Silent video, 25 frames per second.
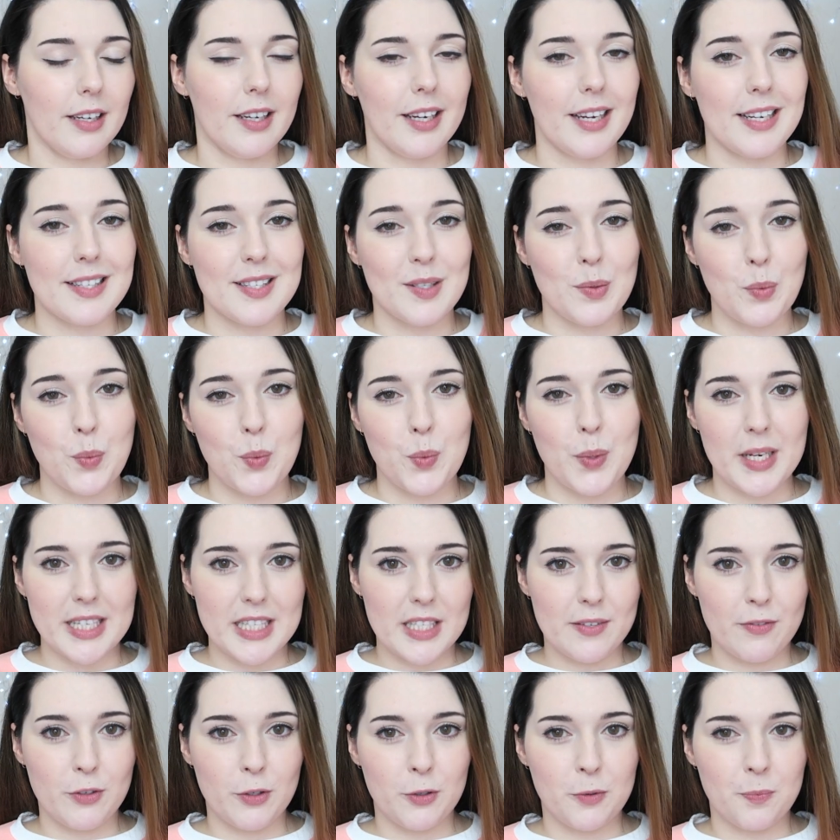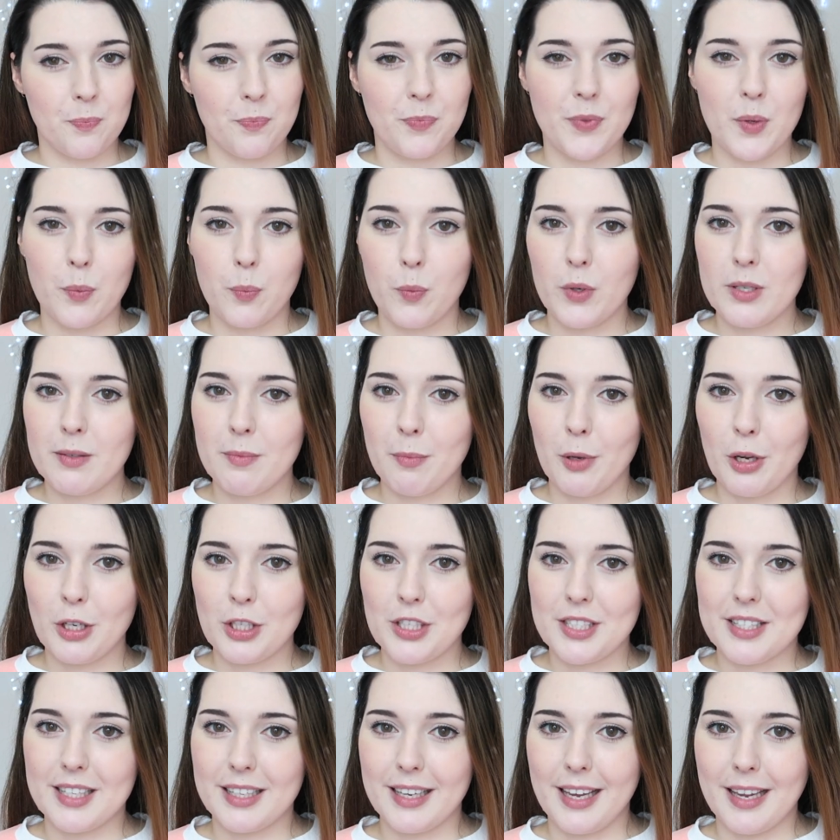It's wasteful. Wouldn't
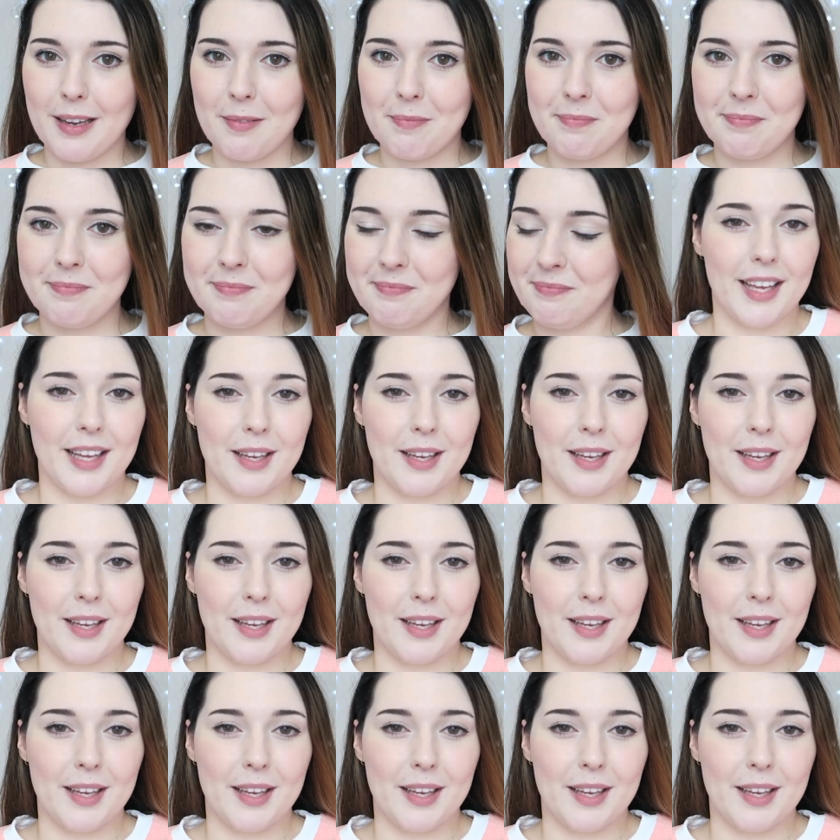purchase again.